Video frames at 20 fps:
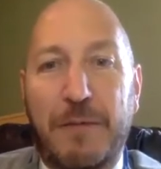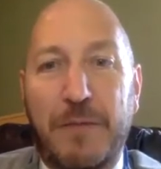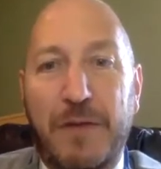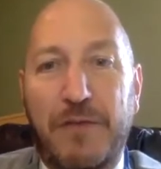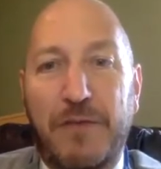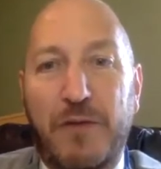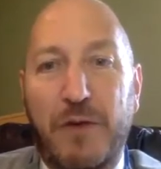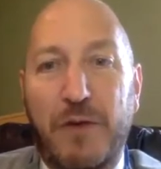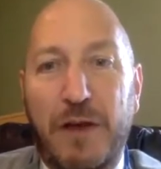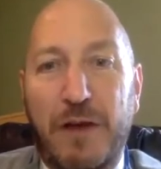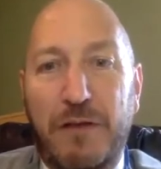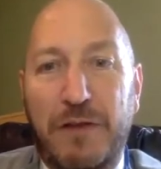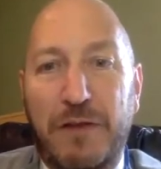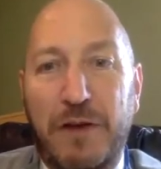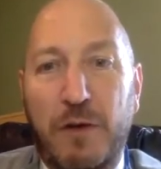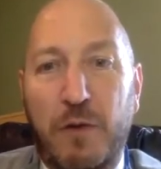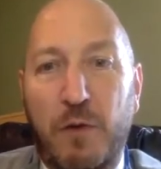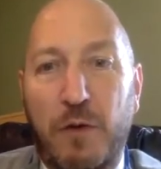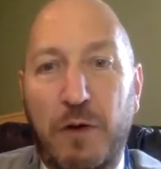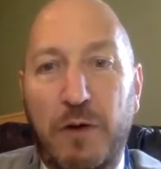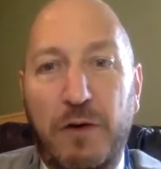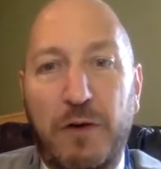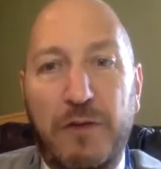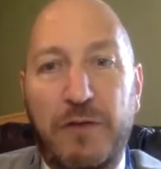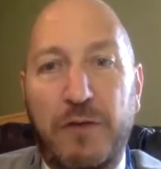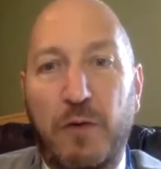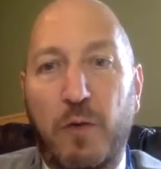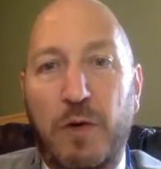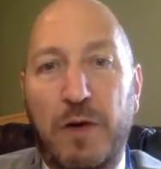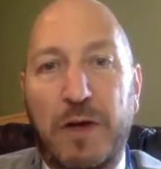If you're a healthcare worker,
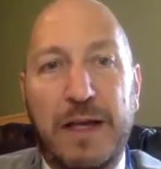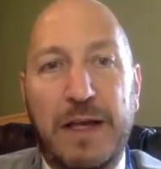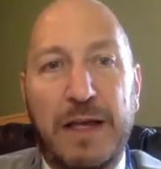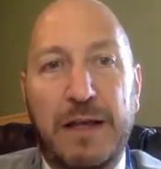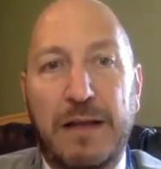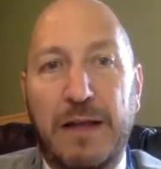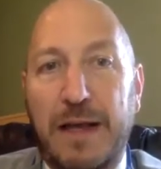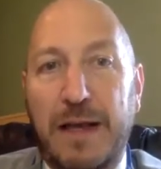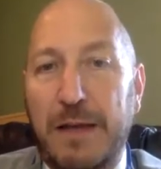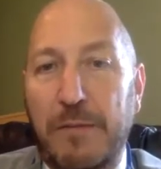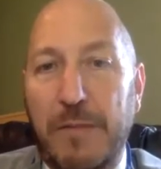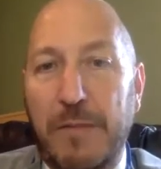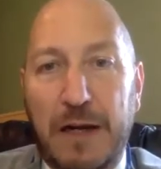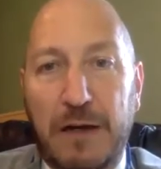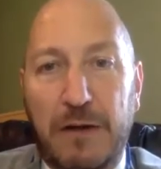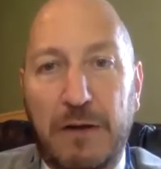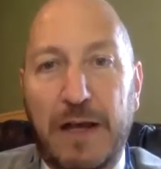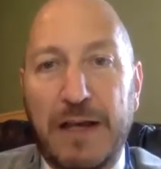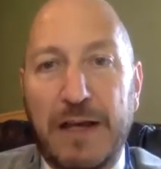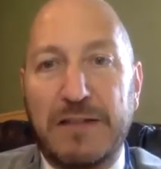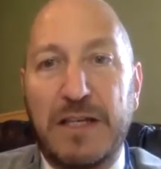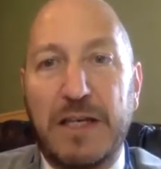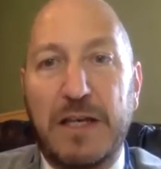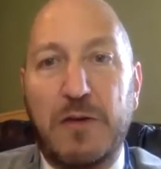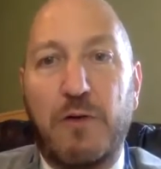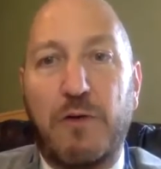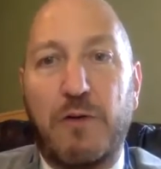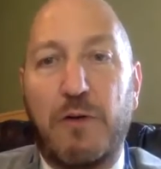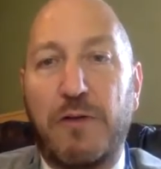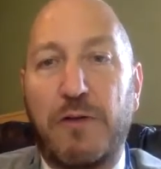if you're working in like a medical ICU,
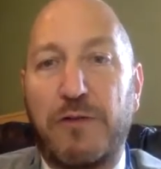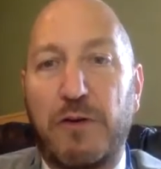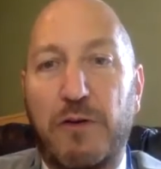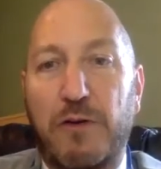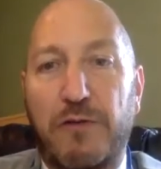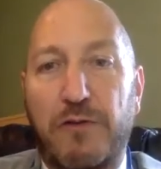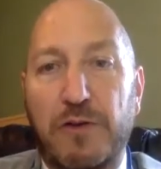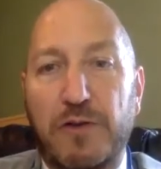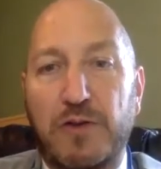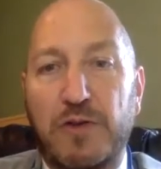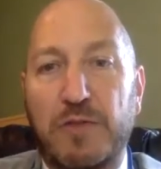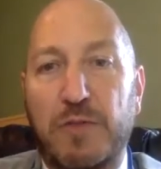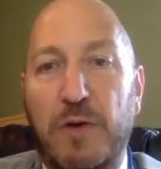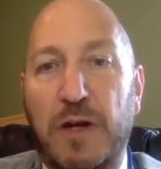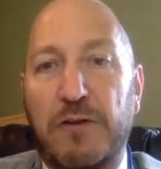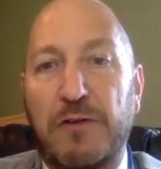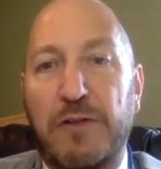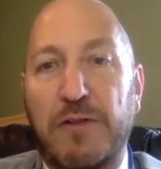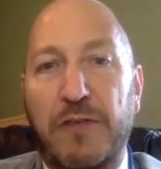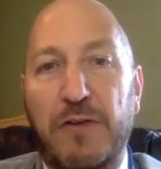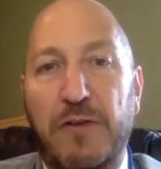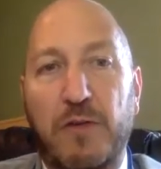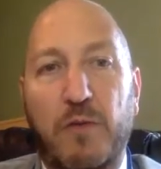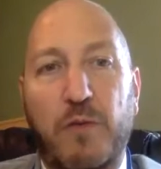or if you're a first responder,